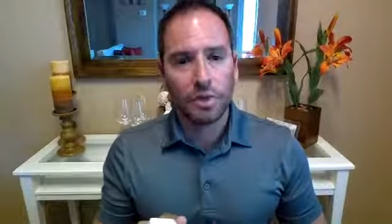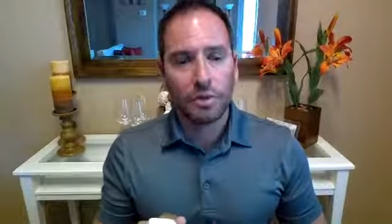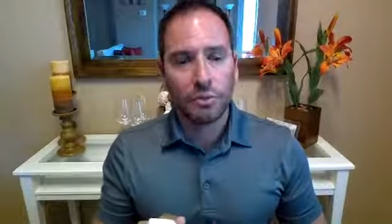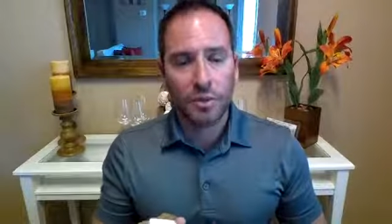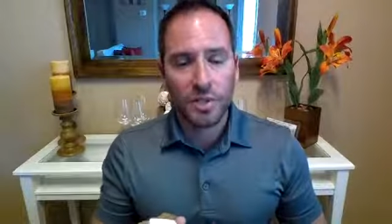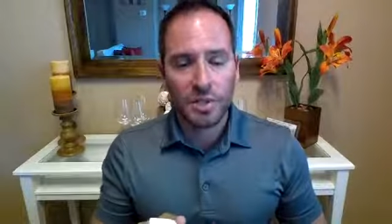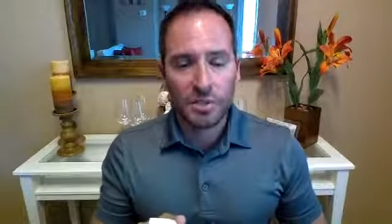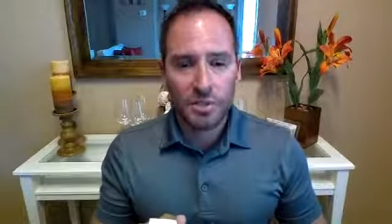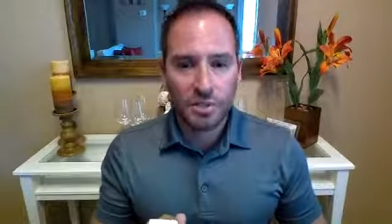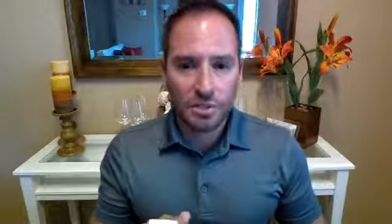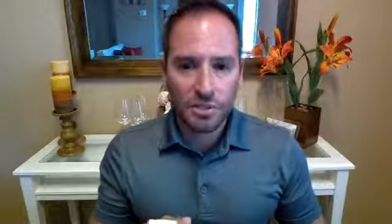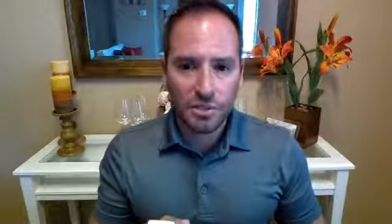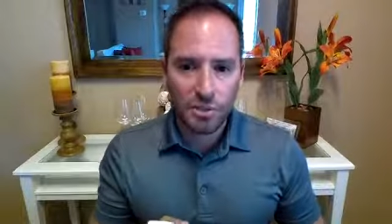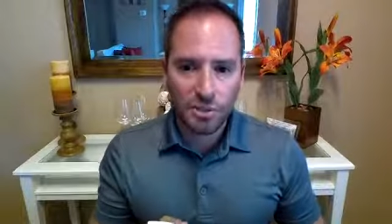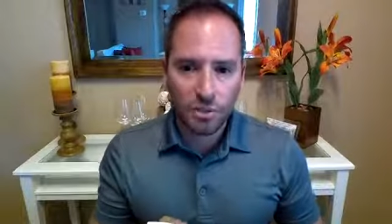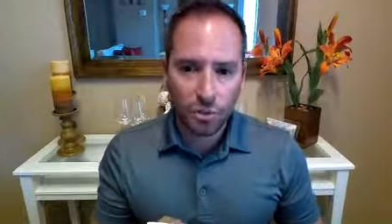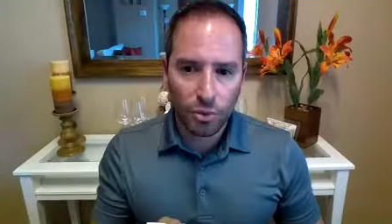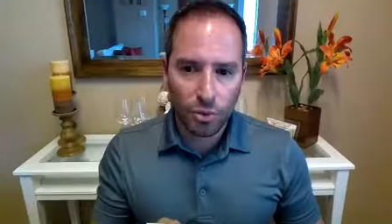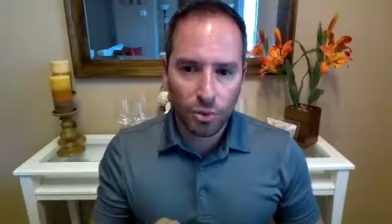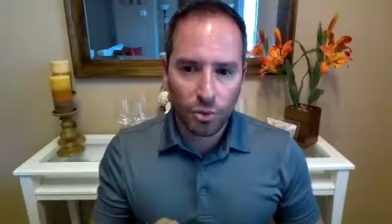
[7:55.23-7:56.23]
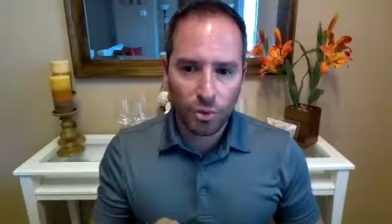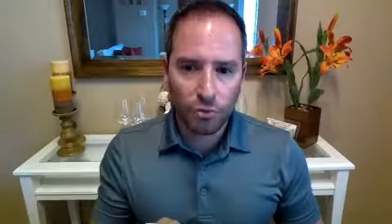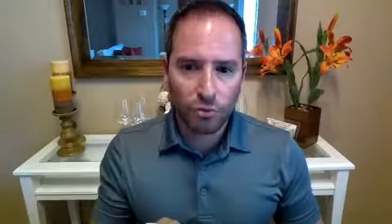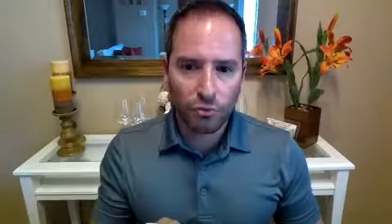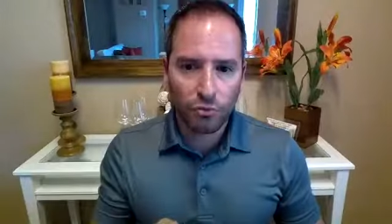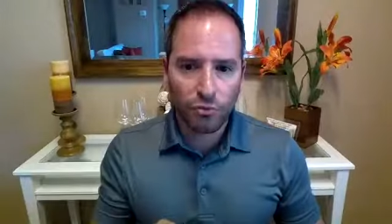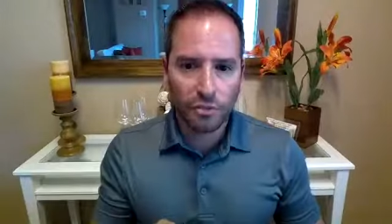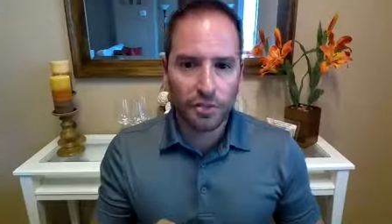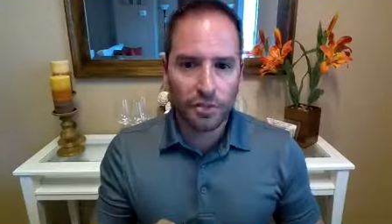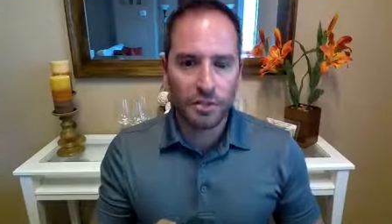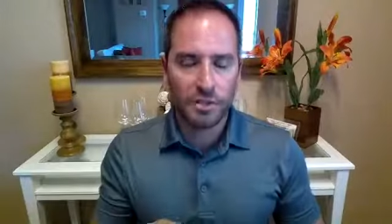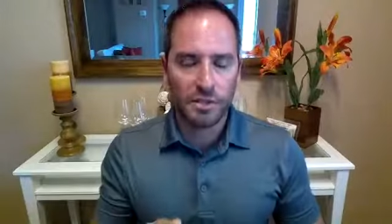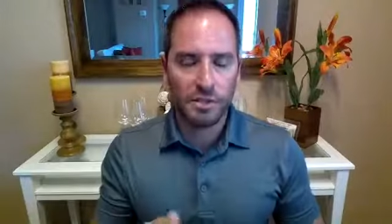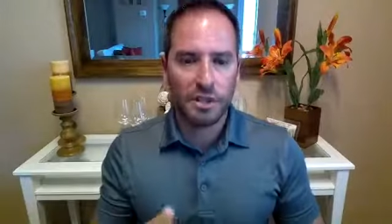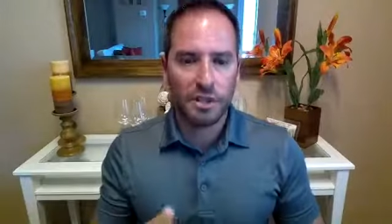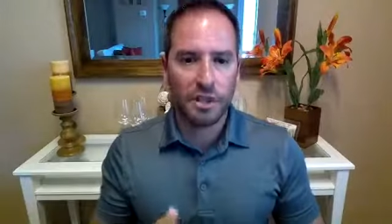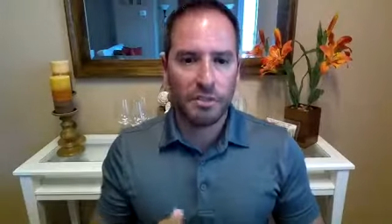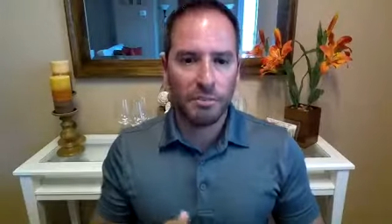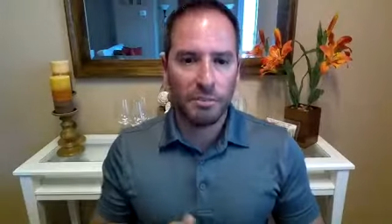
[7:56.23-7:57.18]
Research historical figures they are